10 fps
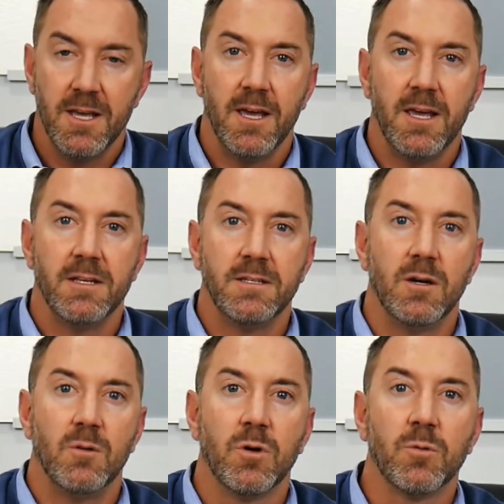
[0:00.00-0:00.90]
And
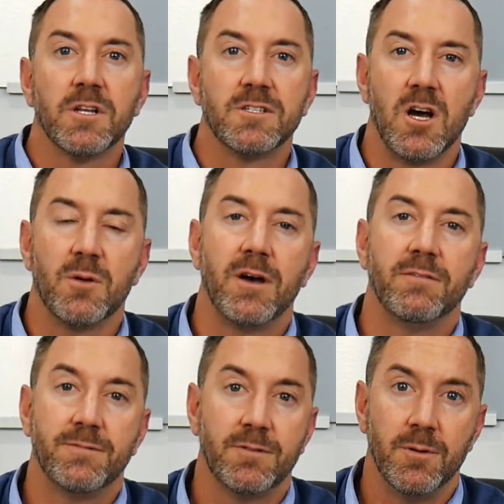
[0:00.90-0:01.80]
what we're going to talk
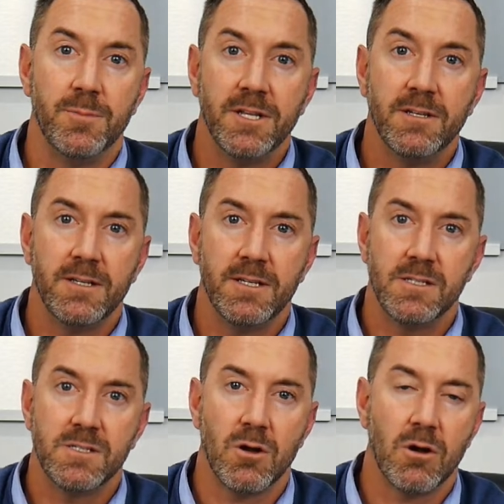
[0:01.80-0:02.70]
about for a minute
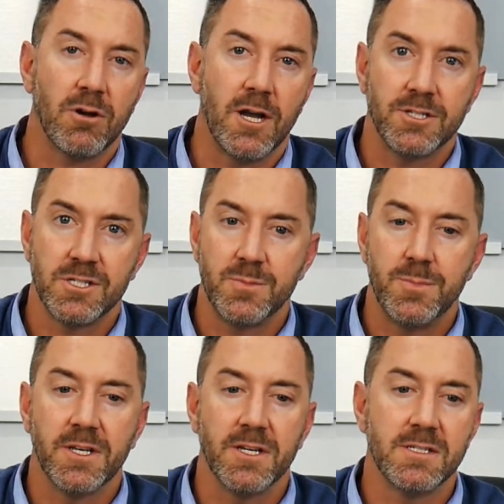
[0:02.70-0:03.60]
is car crashes,
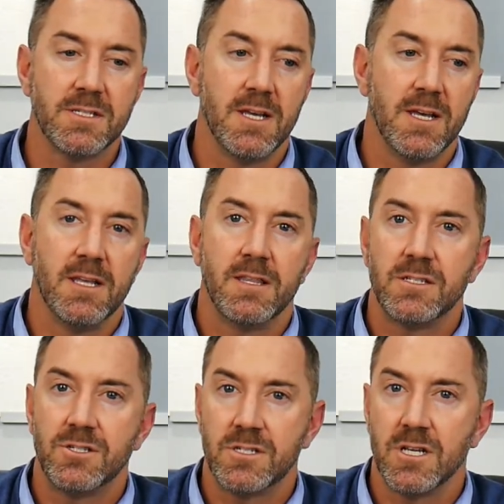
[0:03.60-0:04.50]
because
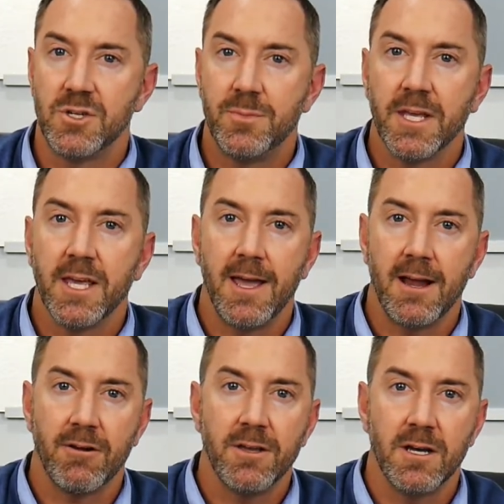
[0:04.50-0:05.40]
that's just such a big
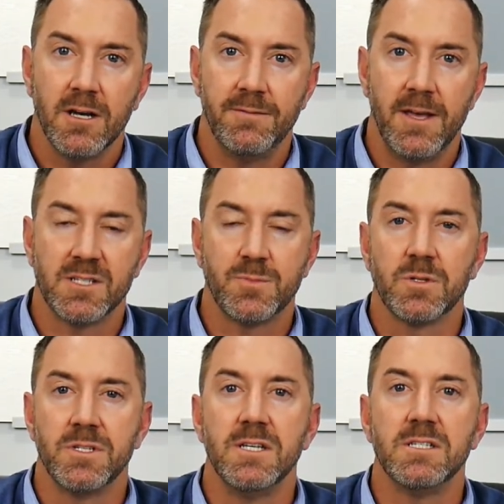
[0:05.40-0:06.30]
area of
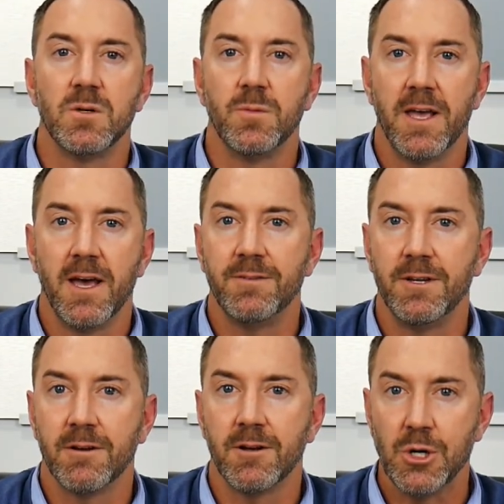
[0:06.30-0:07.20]
expertise that we have
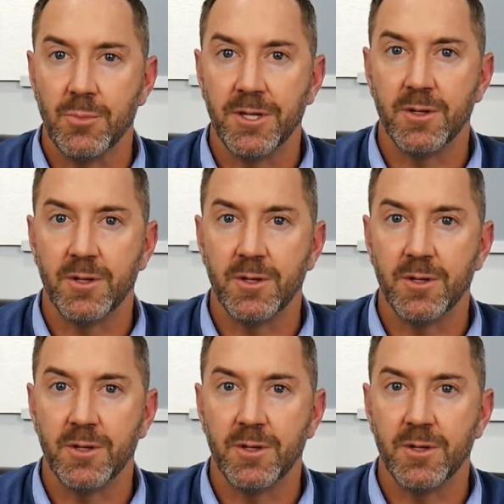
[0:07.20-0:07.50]
here at Herman